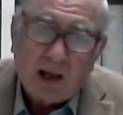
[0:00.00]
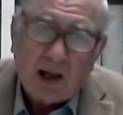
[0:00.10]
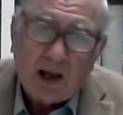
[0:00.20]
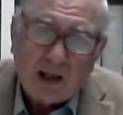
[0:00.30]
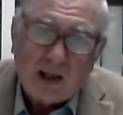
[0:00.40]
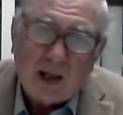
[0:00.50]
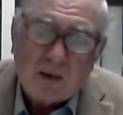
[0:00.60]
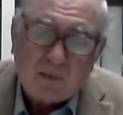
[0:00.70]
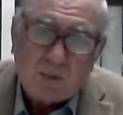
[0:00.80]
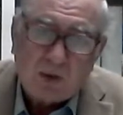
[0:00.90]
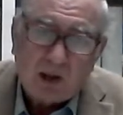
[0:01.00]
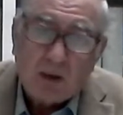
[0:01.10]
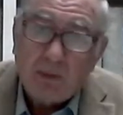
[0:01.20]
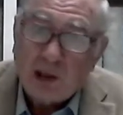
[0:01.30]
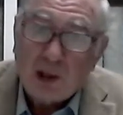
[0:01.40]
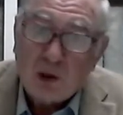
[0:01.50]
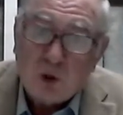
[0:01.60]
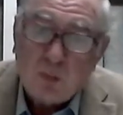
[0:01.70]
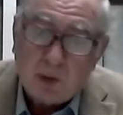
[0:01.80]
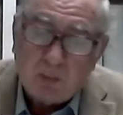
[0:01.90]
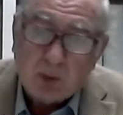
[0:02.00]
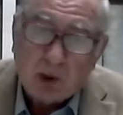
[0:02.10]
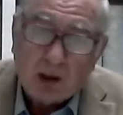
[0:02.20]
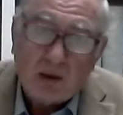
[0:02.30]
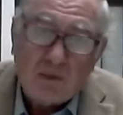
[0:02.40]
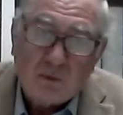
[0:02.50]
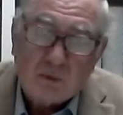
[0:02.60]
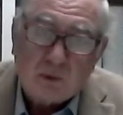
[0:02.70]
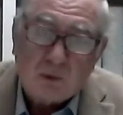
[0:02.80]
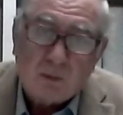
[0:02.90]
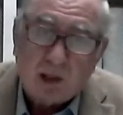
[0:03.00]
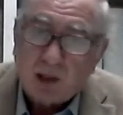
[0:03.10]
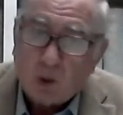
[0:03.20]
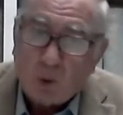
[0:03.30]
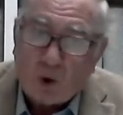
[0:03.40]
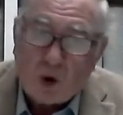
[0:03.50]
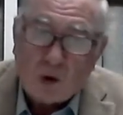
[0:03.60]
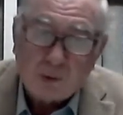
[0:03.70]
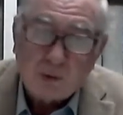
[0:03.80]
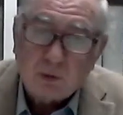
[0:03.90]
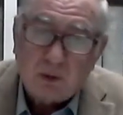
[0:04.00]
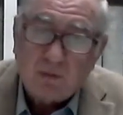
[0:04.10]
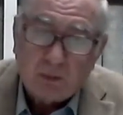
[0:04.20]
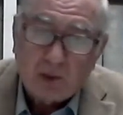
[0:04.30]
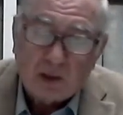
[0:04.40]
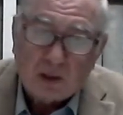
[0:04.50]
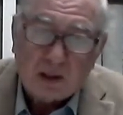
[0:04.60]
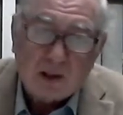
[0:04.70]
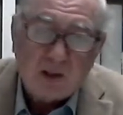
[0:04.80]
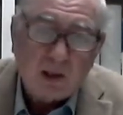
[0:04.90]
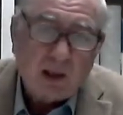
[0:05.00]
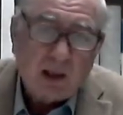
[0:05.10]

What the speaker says: and then that would become an adobe brick for making walls or even buildings.